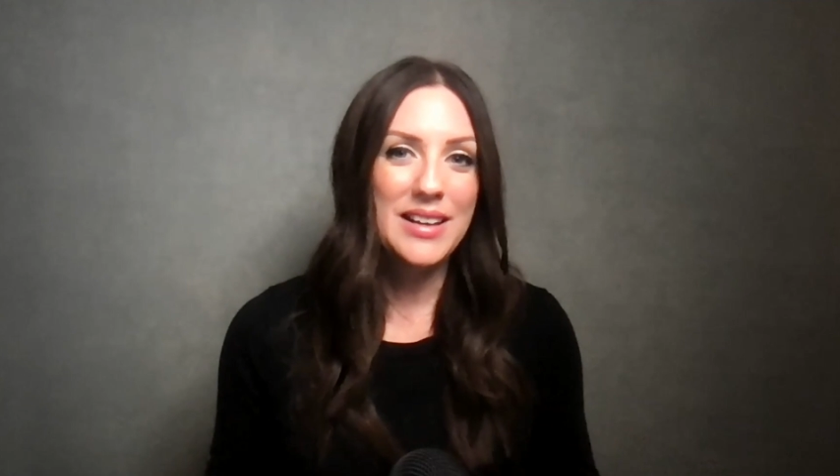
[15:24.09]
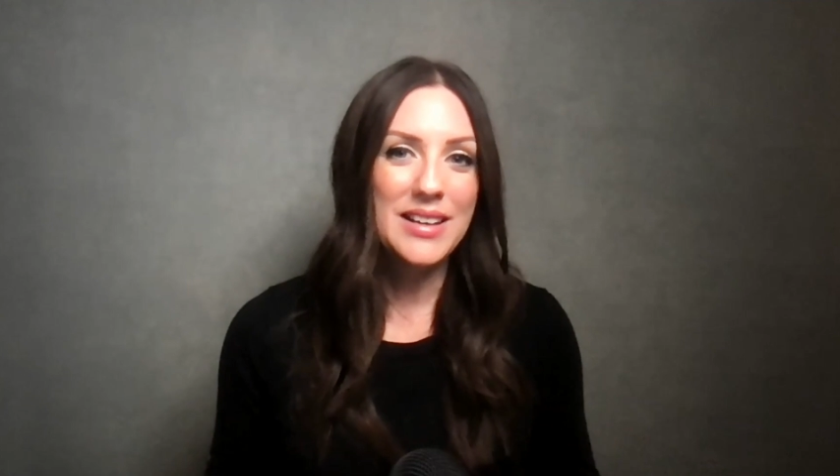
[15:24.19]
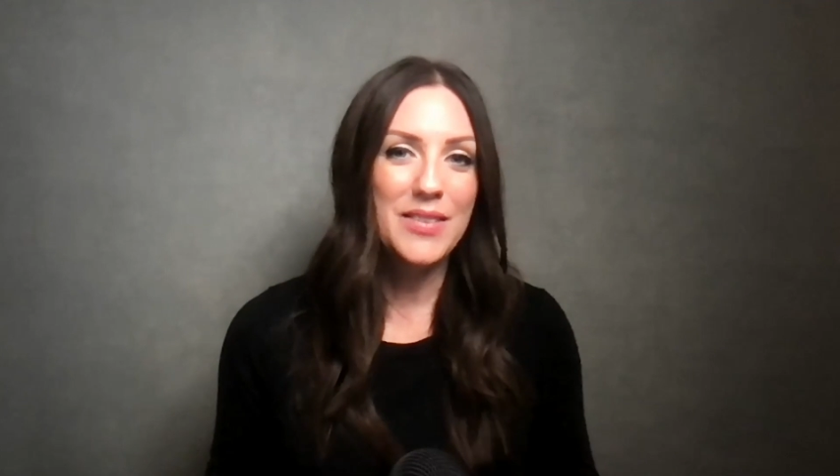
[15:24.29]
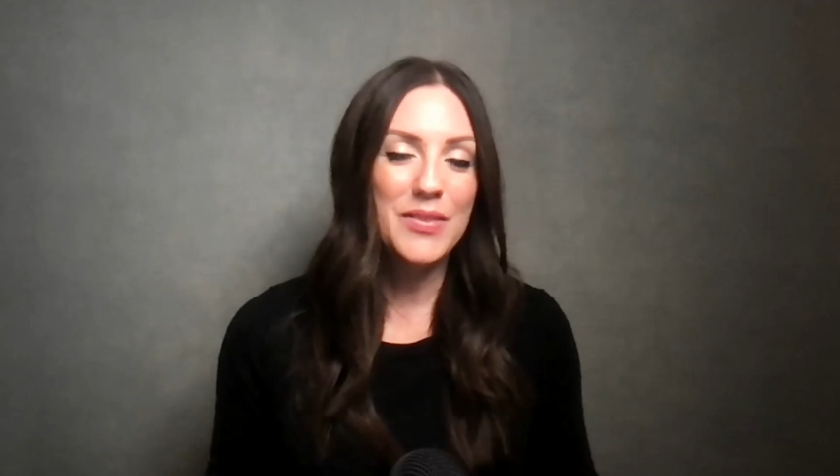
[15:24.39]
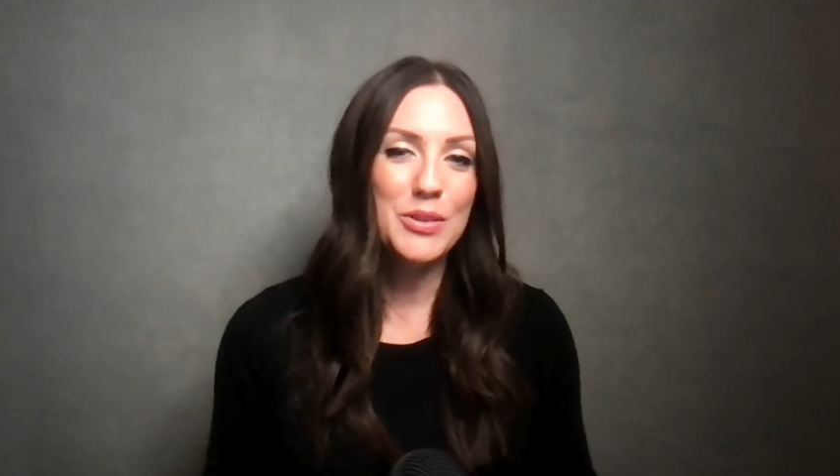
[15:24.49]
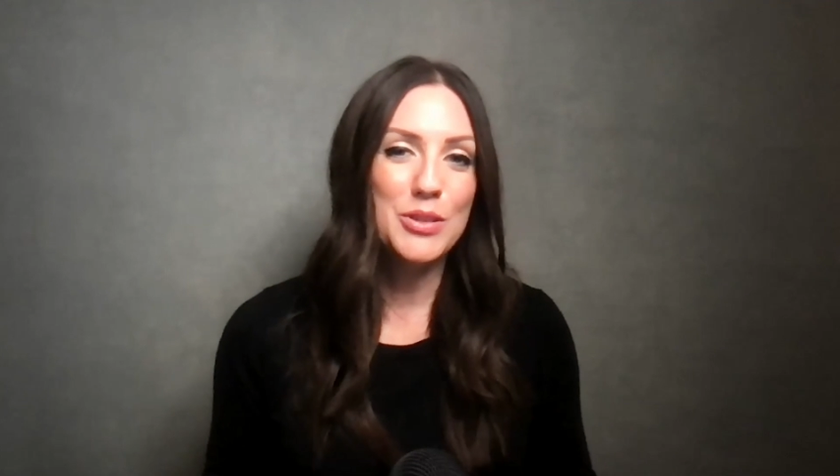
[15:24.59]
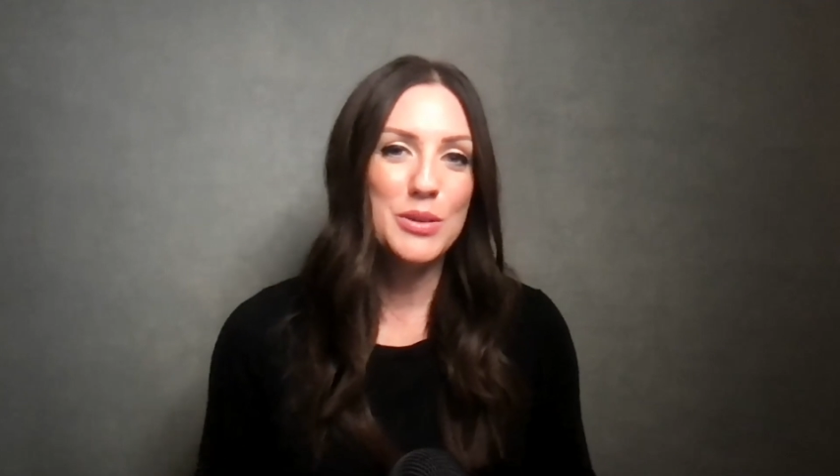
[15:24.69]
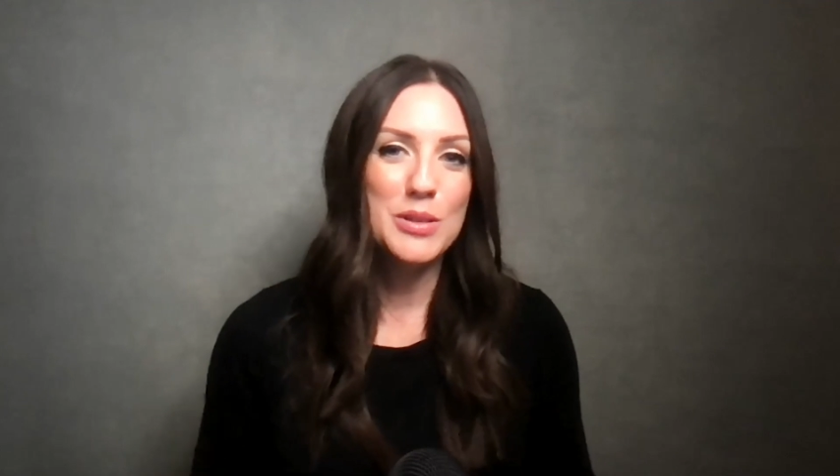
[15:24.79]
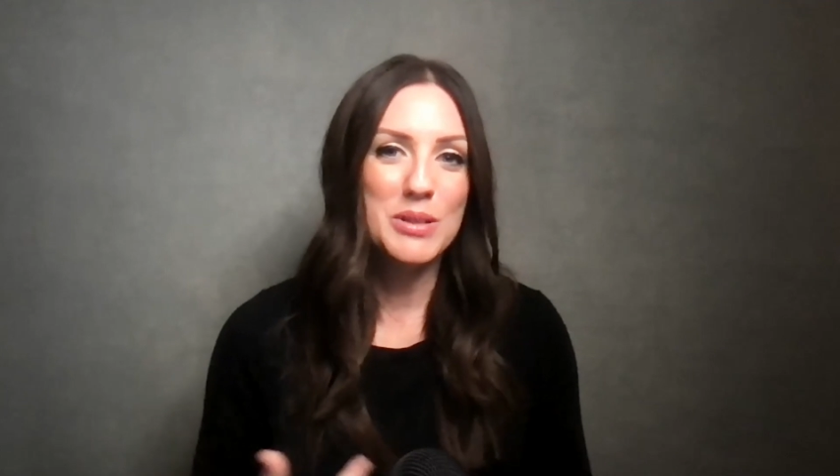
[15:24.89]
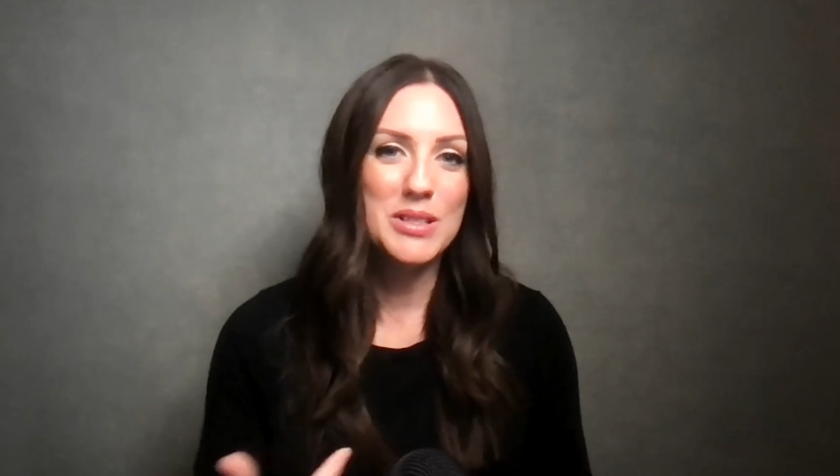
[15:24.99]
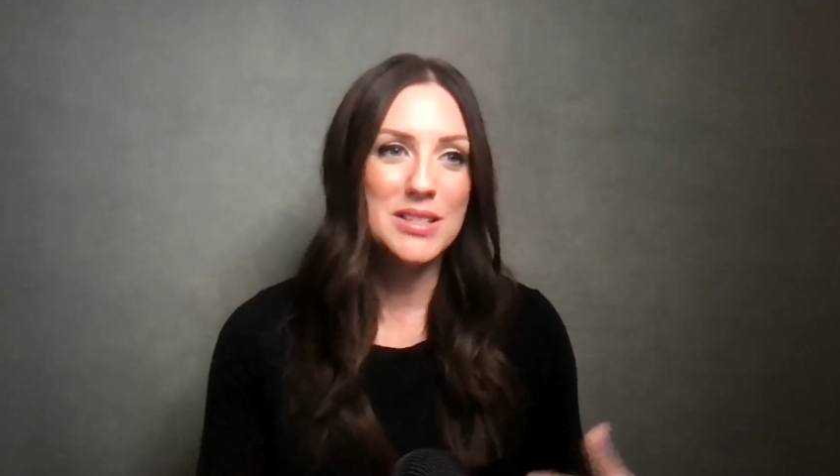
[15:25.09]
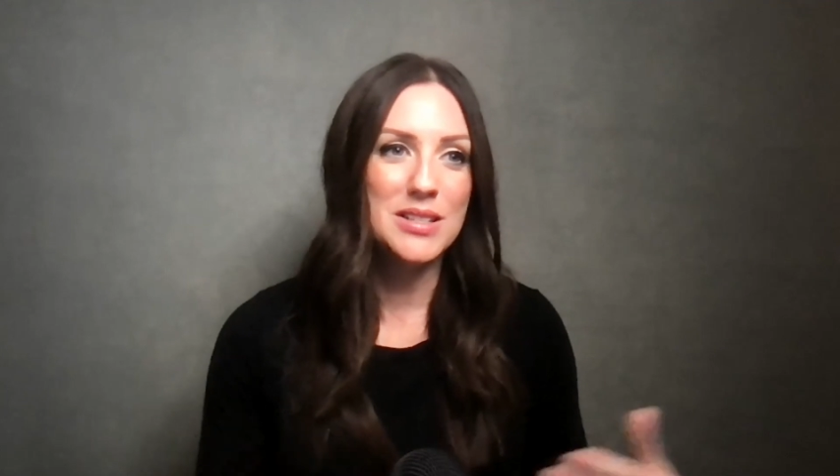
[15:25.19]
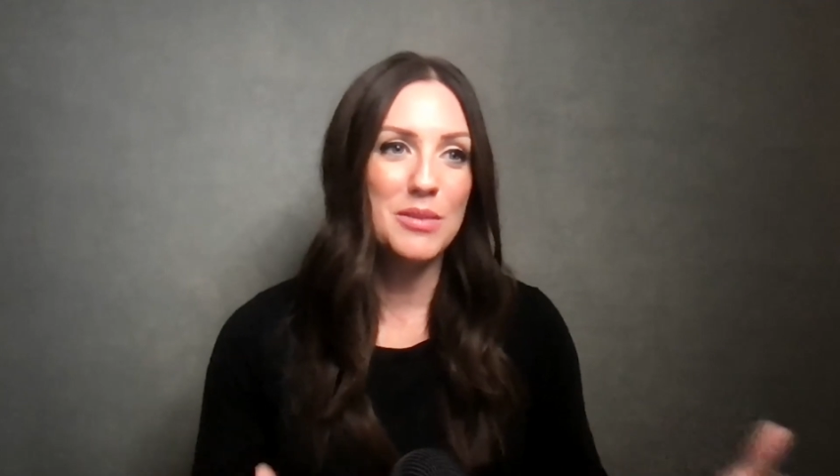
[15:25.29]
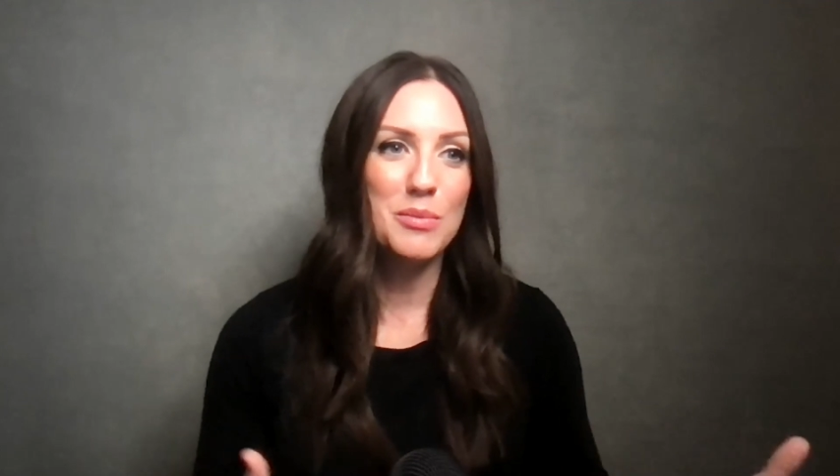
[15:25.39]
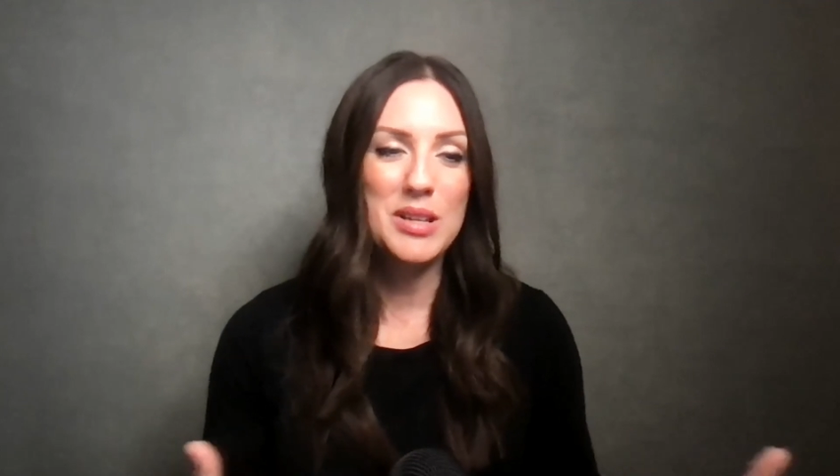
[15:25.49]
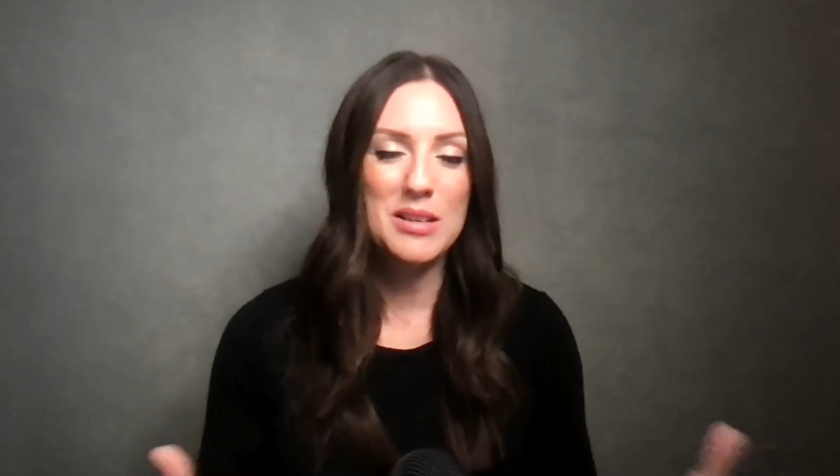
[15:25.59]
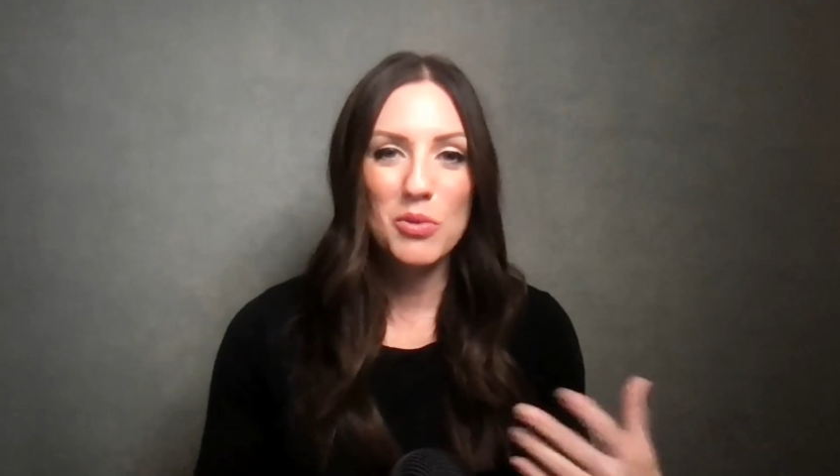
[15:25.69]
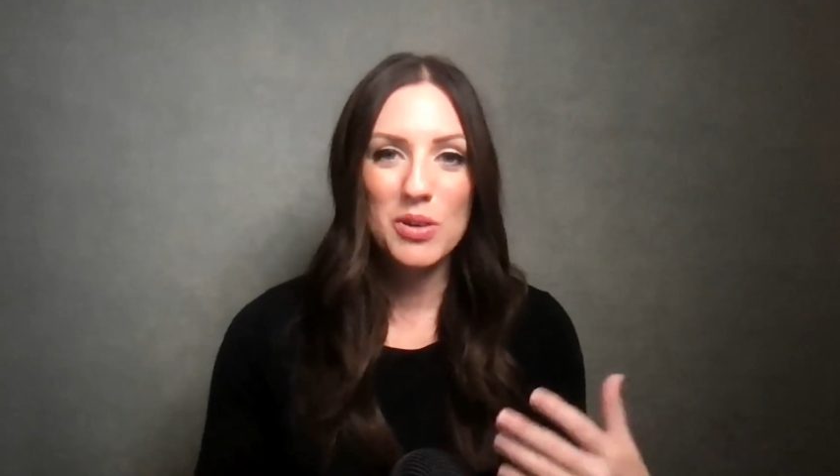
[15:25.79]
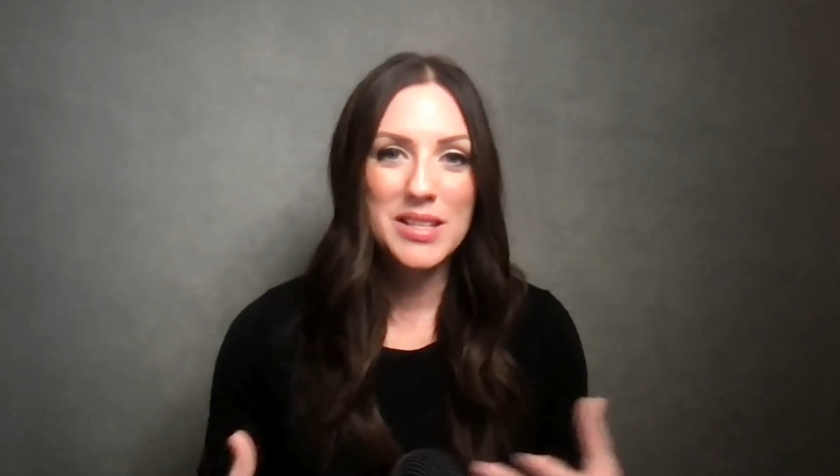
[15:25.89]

have no choice but to start being more